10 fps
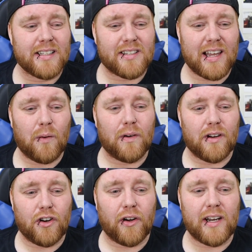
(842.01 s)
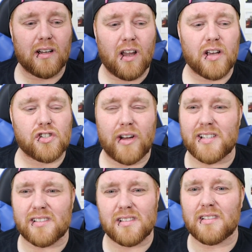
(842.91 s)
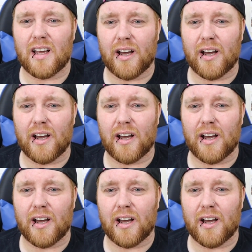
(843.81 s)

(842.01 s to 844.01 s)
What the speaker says: So that were annoying, a lot of stress.